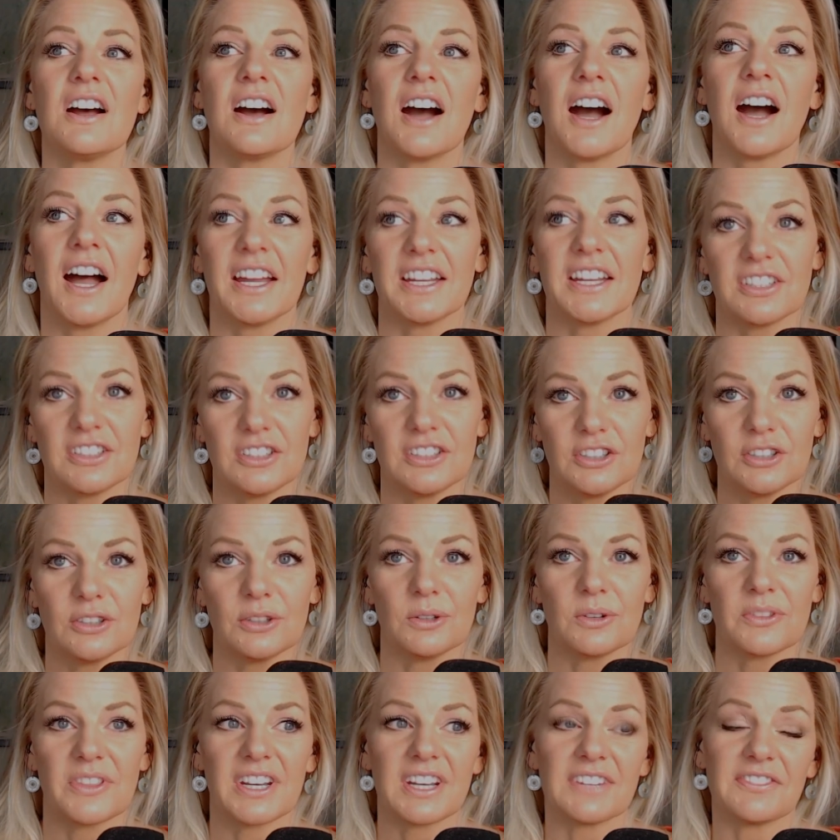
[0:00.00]
I
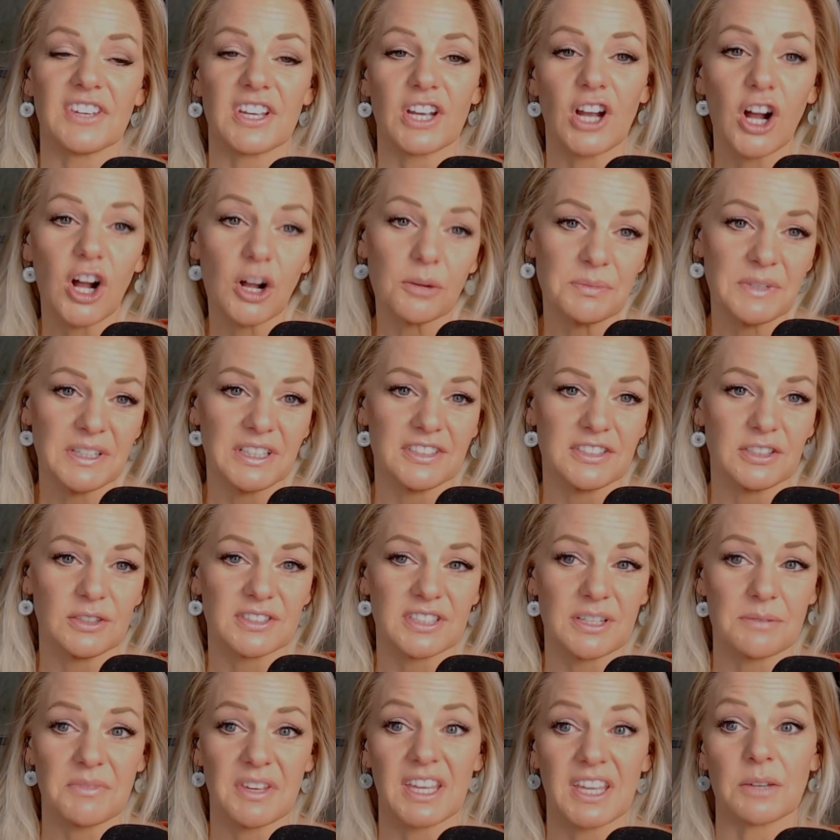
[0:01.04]
knew that if he called me to do
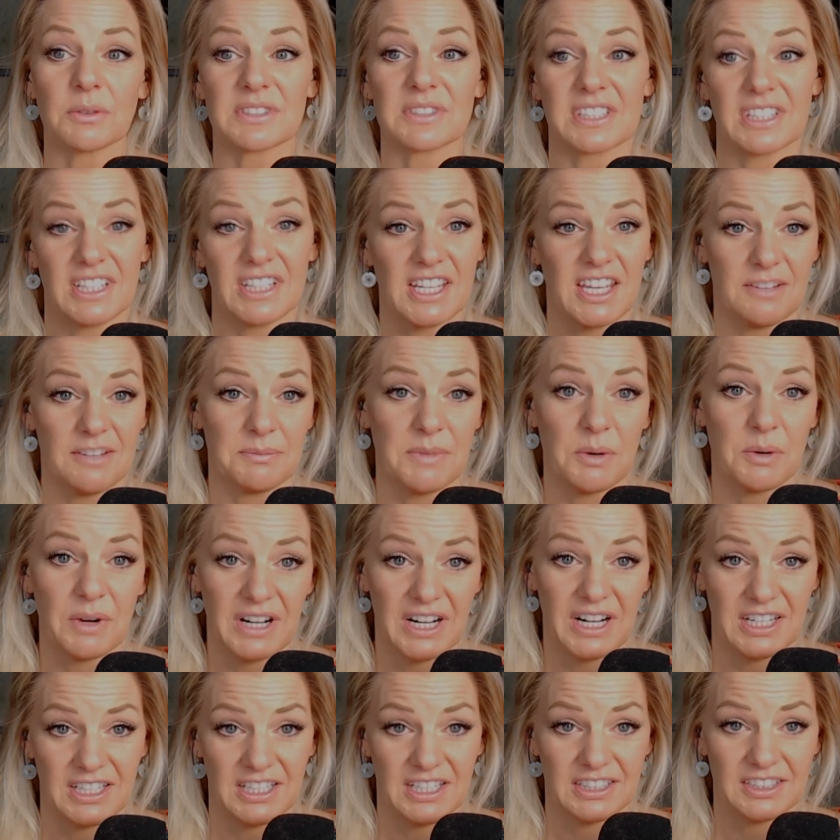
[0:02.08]
something, he was going to give me what
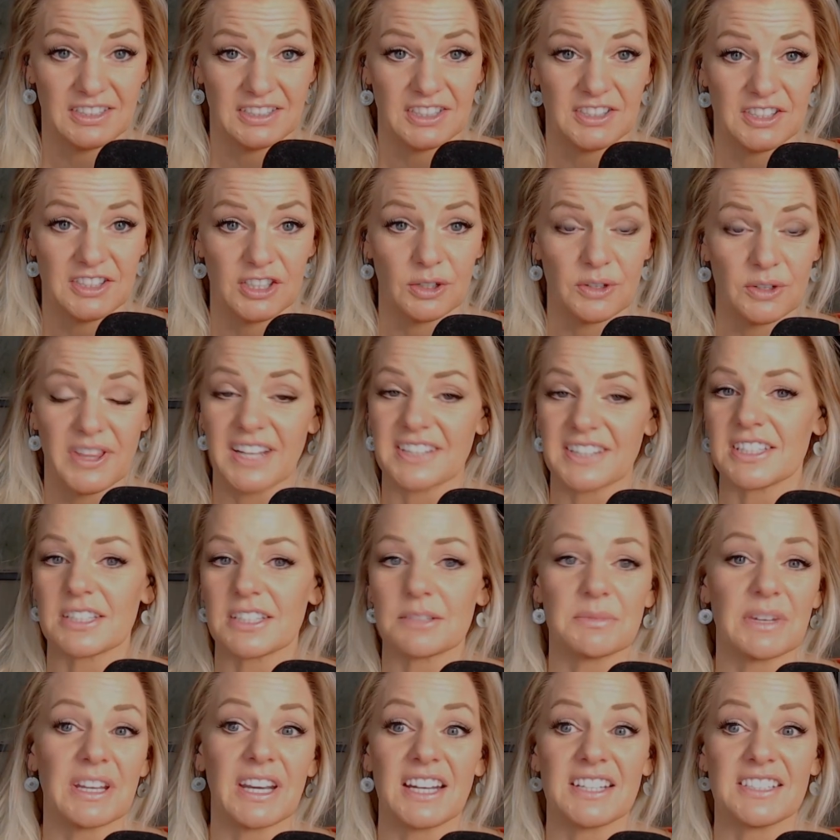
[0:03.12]
I needed to do. That
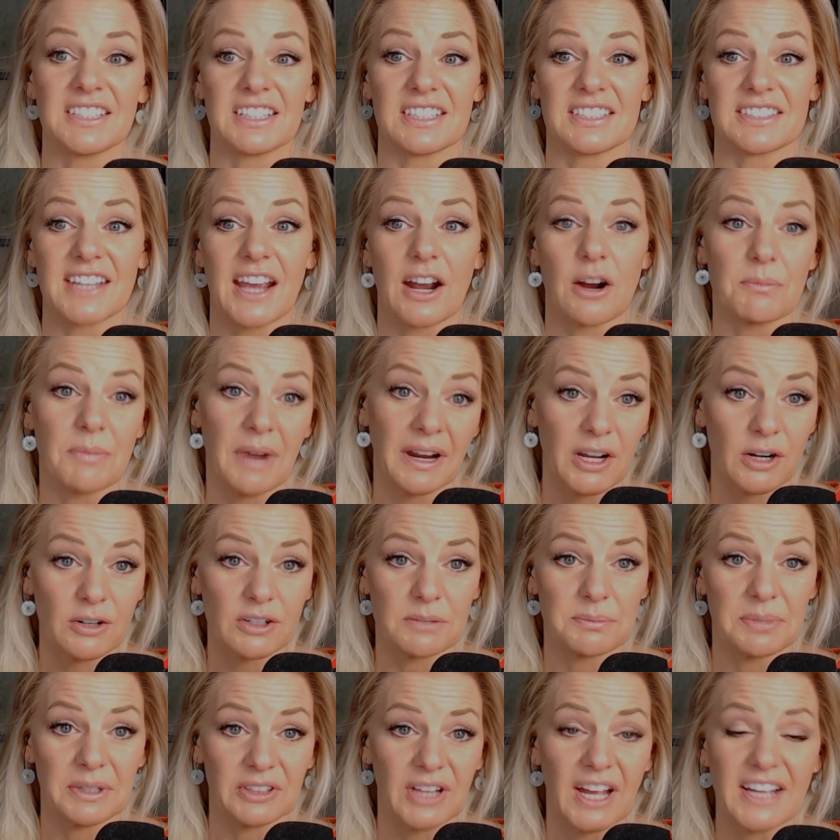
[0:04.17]
didn't mean I didn't doubt my own
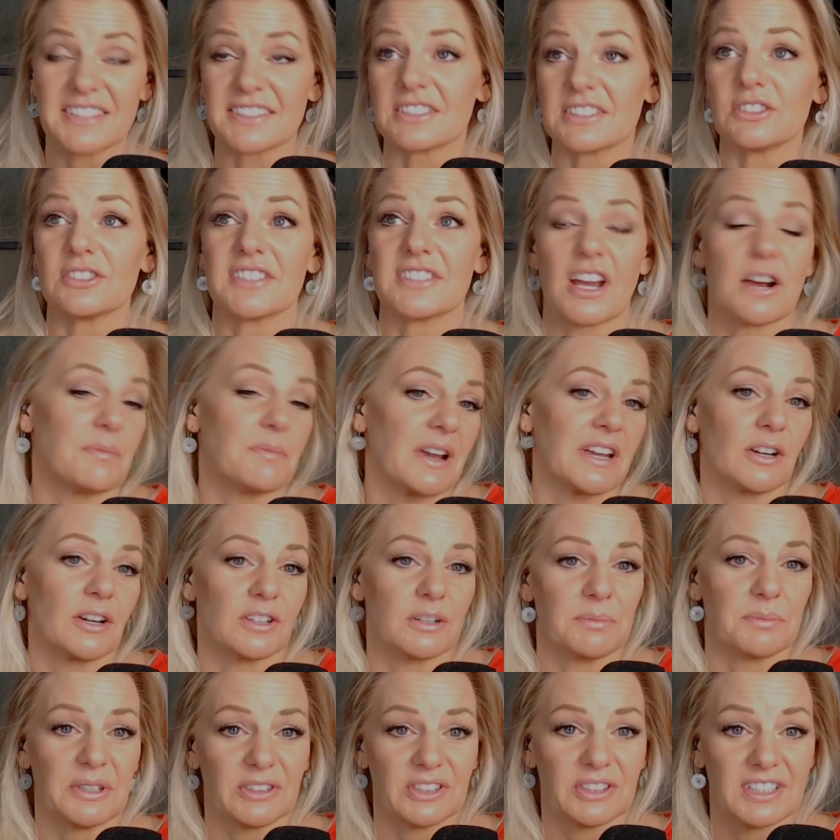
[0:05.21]
ability. I still doubt my own
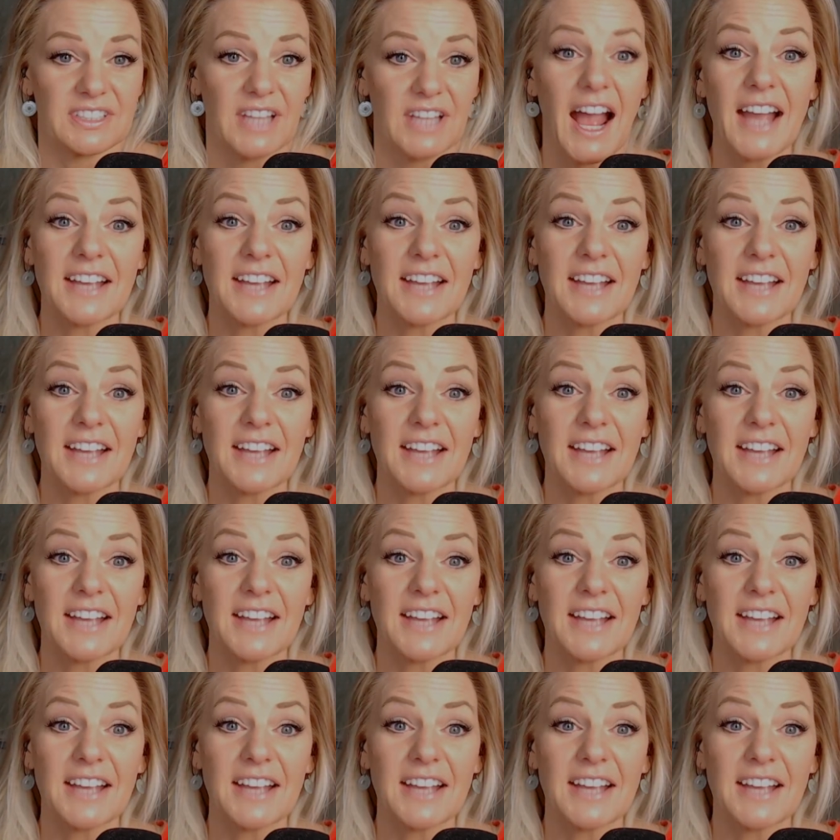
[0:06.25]
abilities.